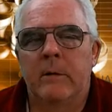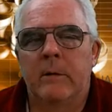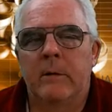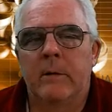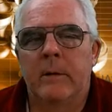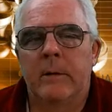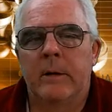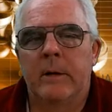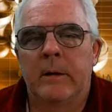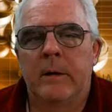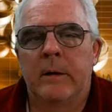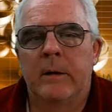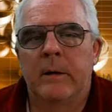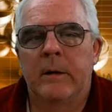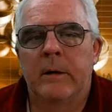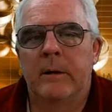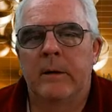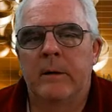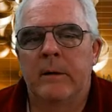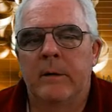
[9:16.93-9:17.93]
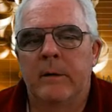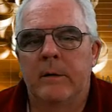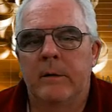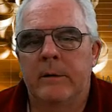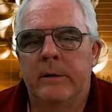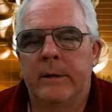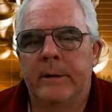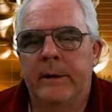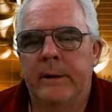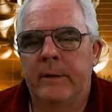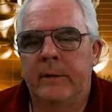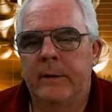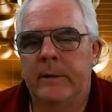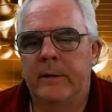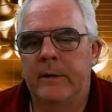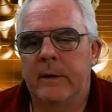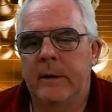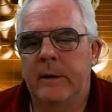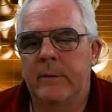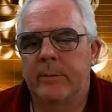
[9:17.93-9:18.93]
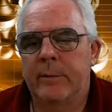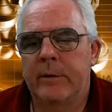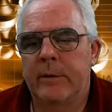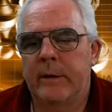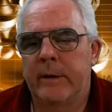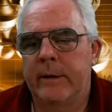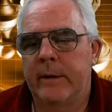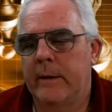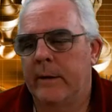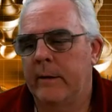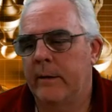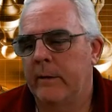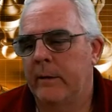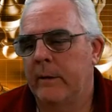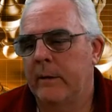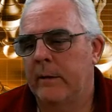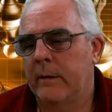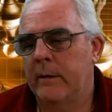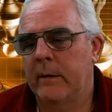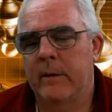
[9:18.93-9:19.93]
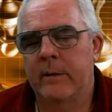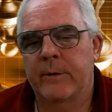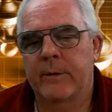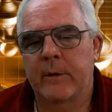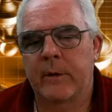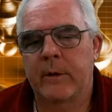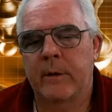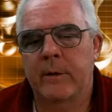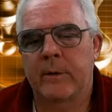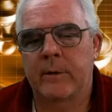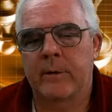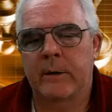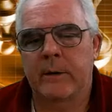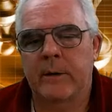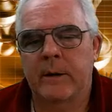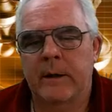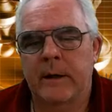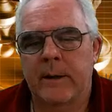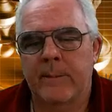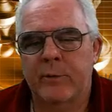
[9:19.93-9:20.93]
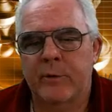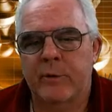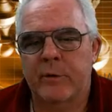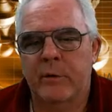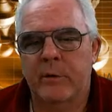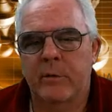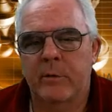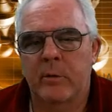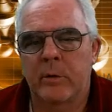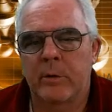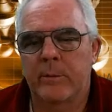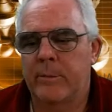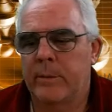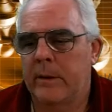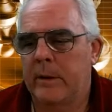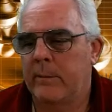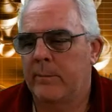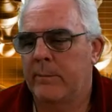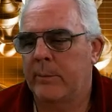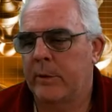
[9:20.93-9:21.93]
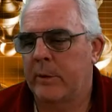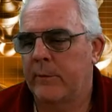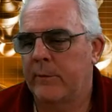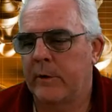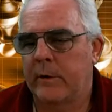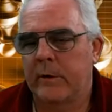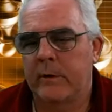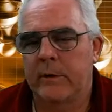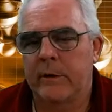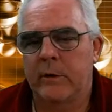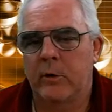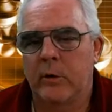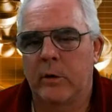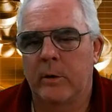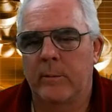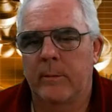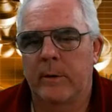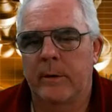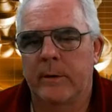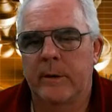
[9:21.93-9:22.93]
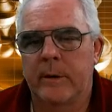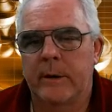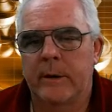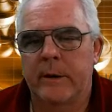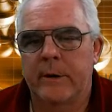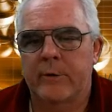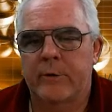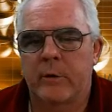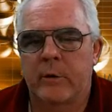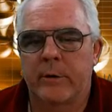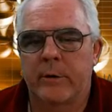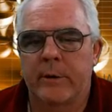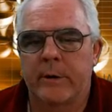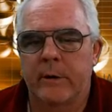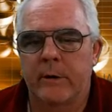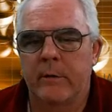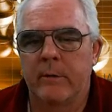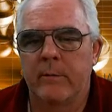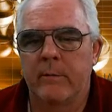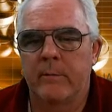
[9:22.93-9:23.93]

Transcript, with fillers: And he did not play. I, I thought the capture would be perfectly normal and natural here.